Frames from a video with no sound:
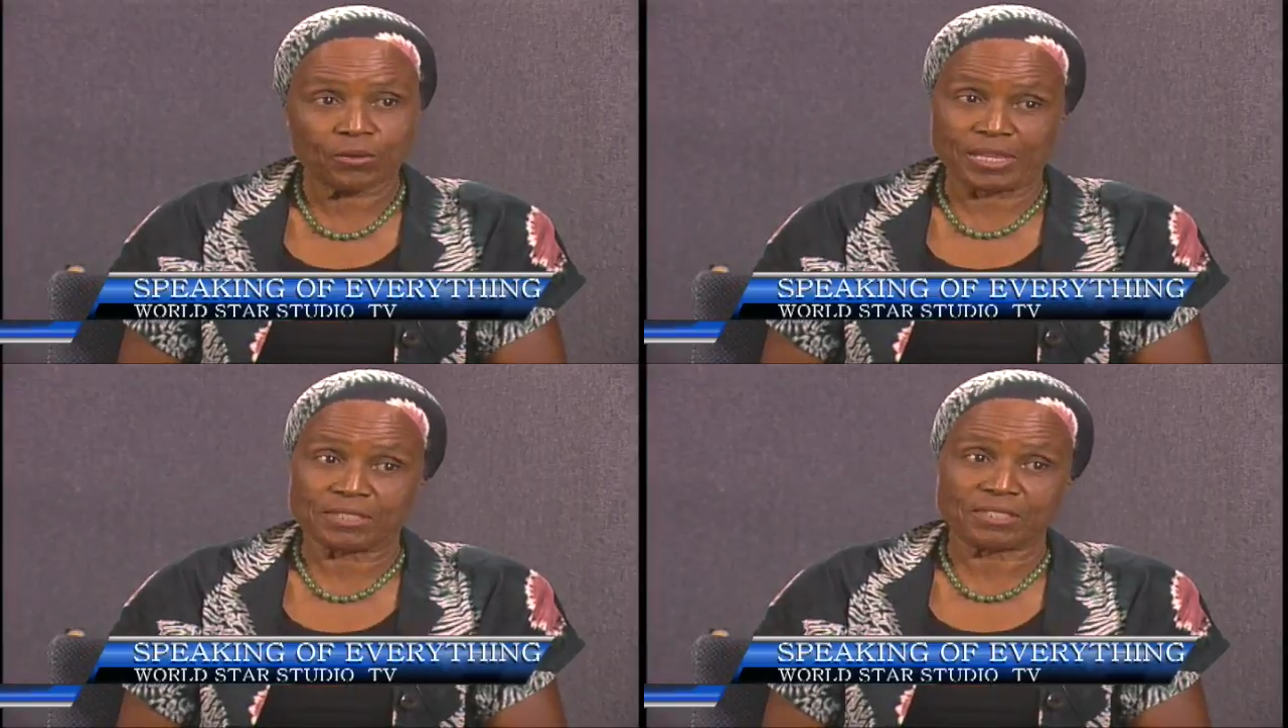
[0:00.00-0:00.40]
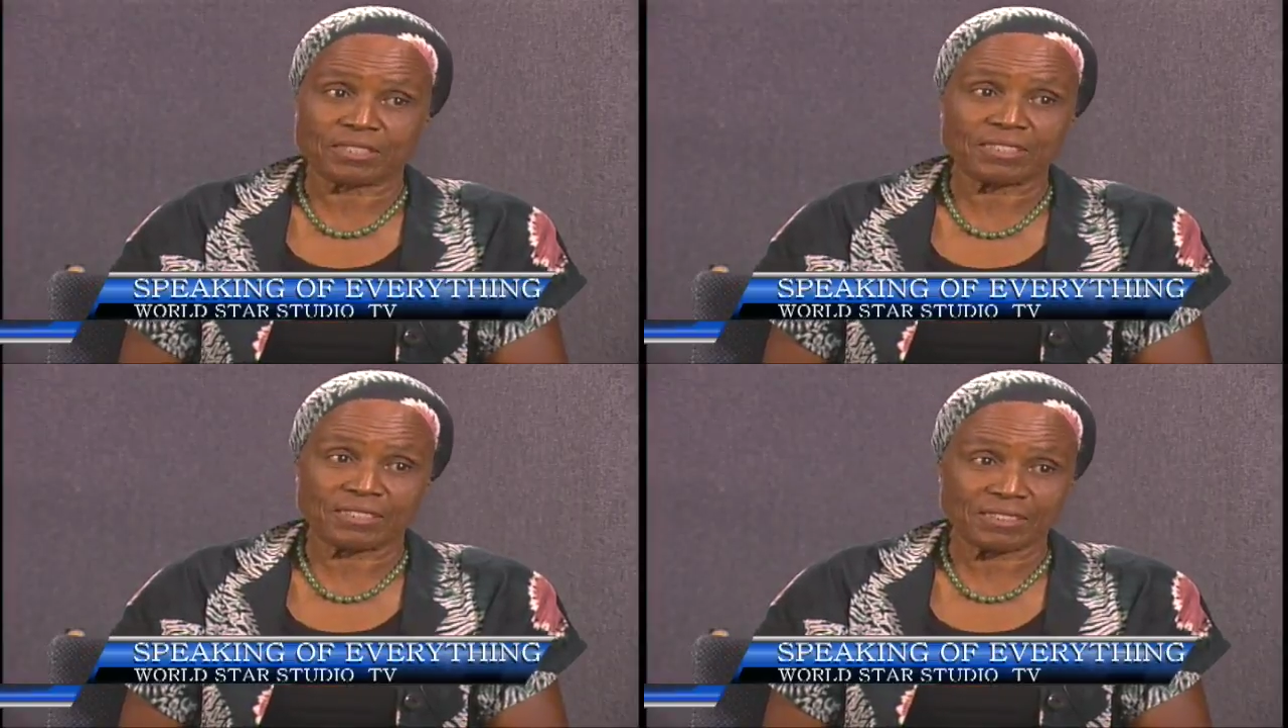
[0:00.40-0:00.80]
Oh, yes.
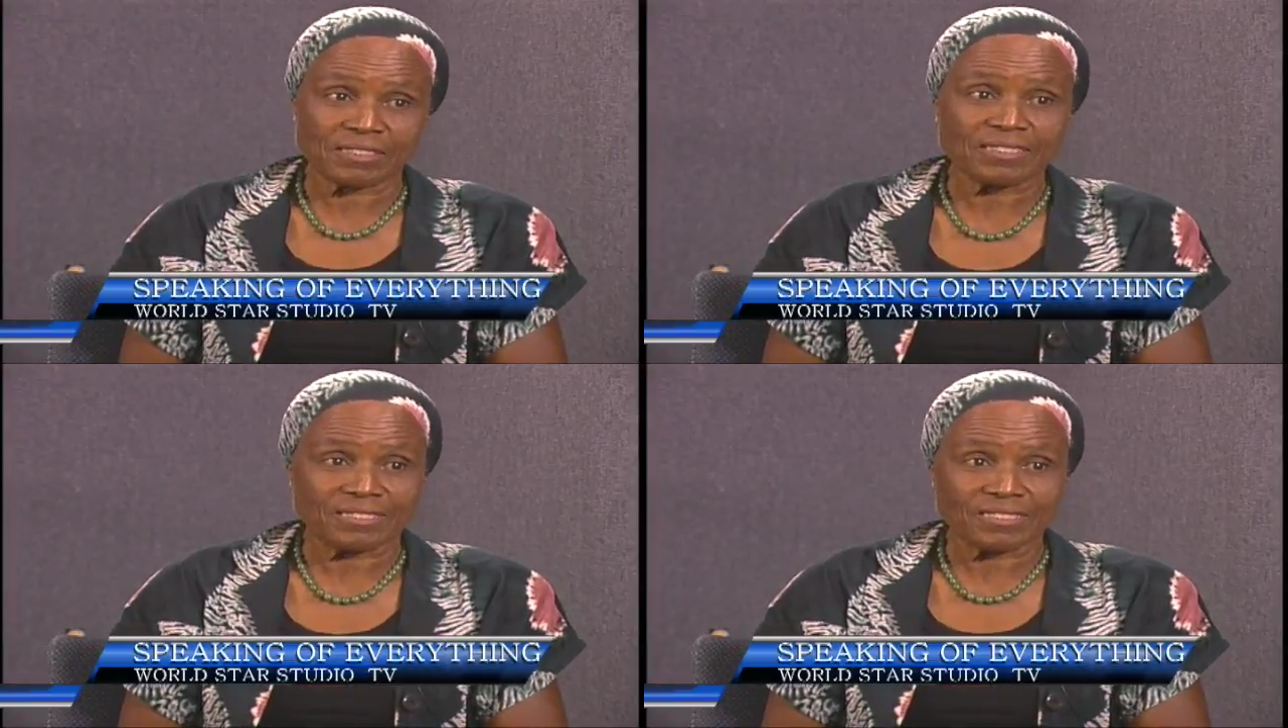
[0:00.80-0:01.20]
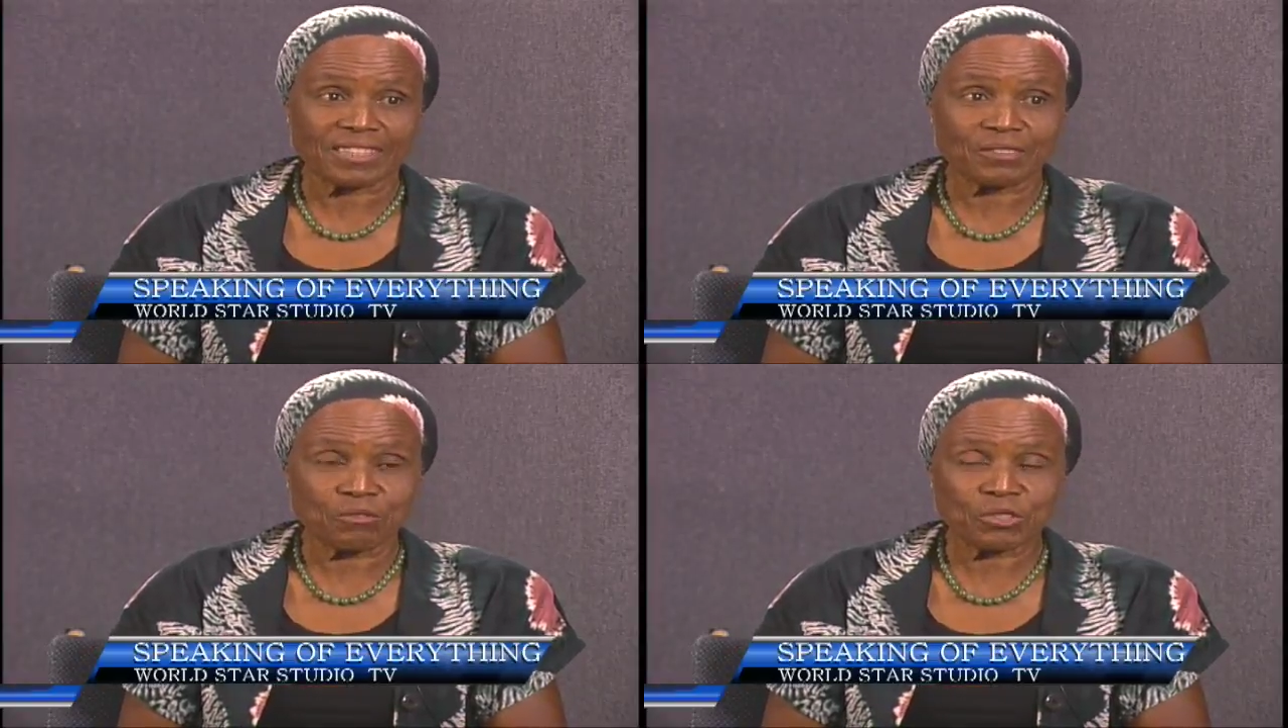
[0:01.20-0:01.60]

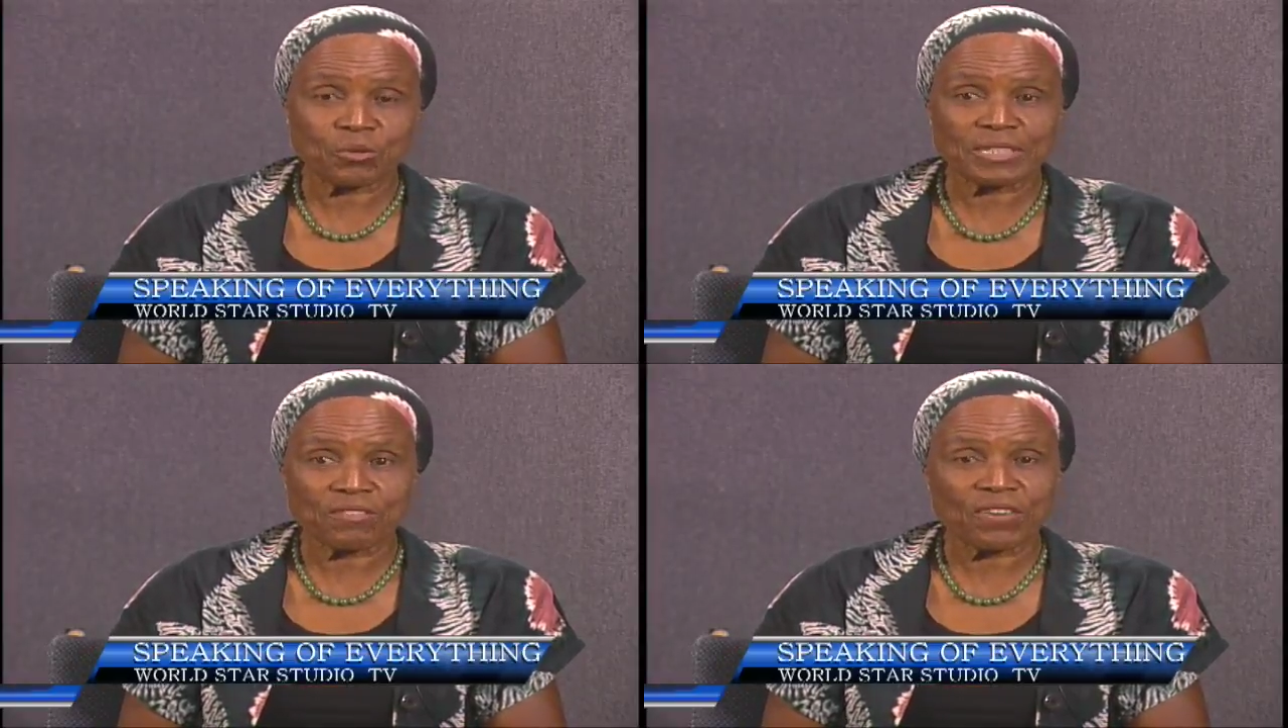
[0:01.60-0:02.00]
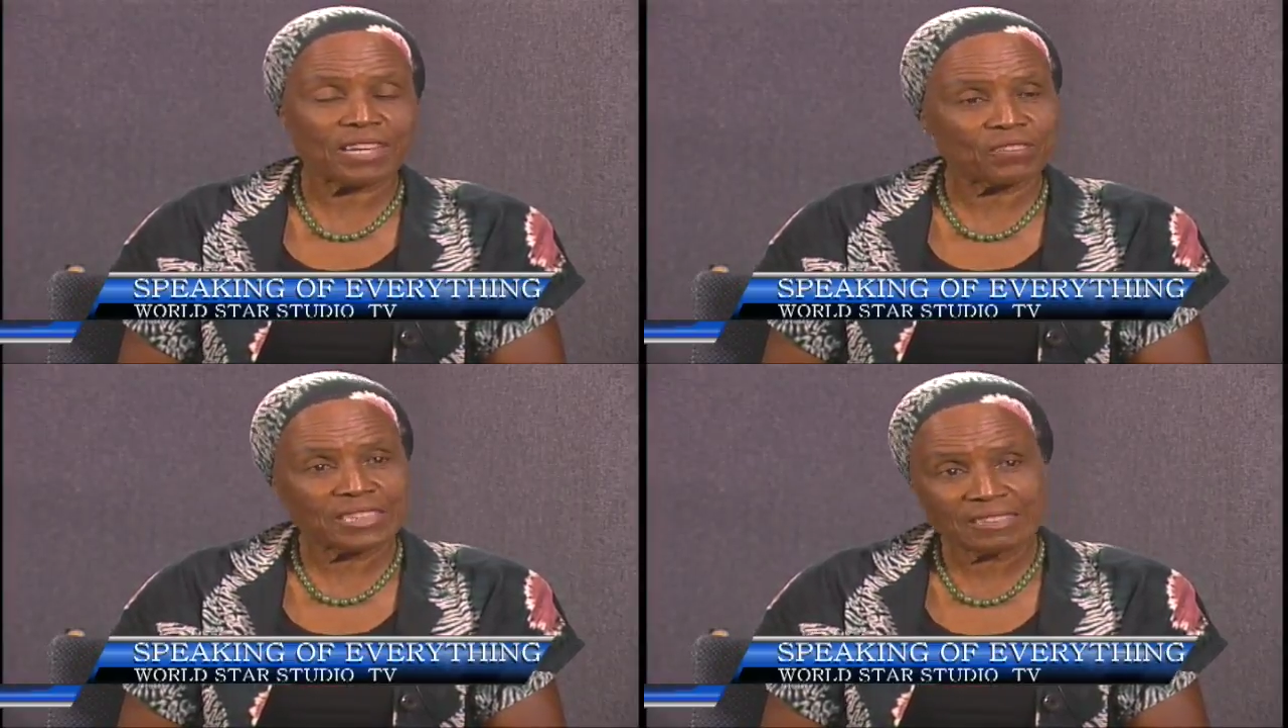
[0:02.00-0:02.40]
Over
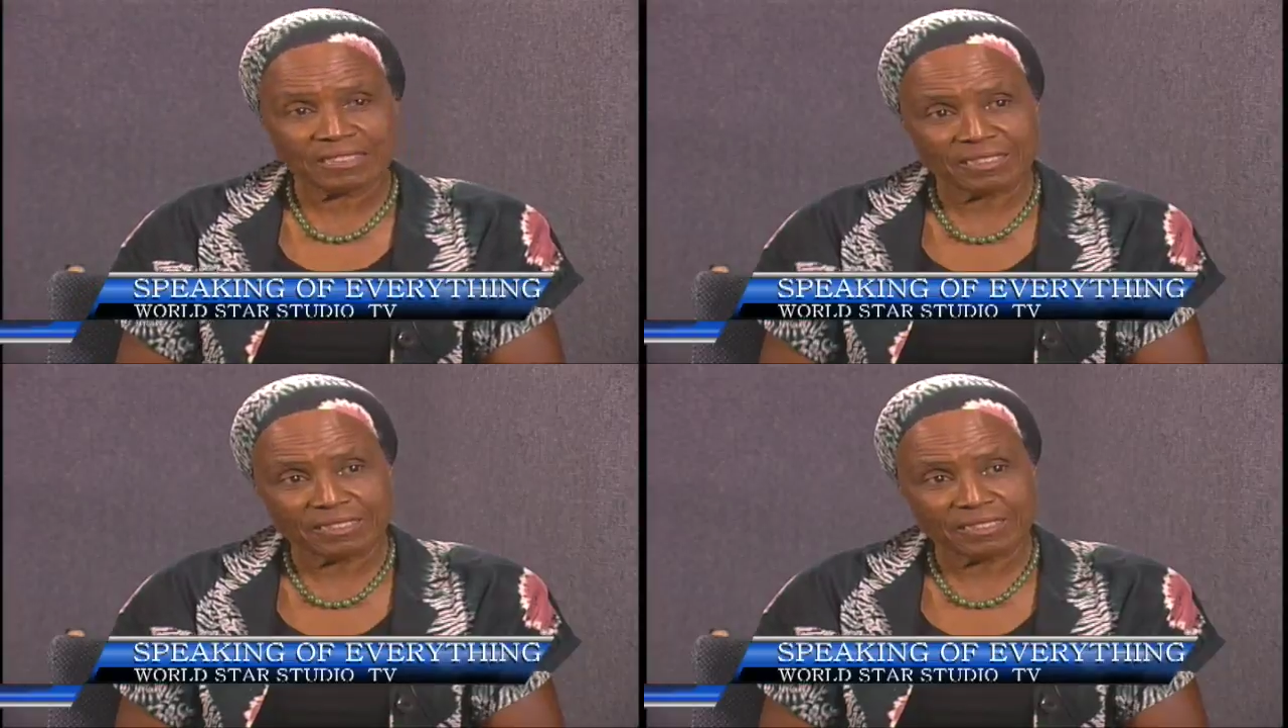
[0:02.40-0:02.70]
25 years.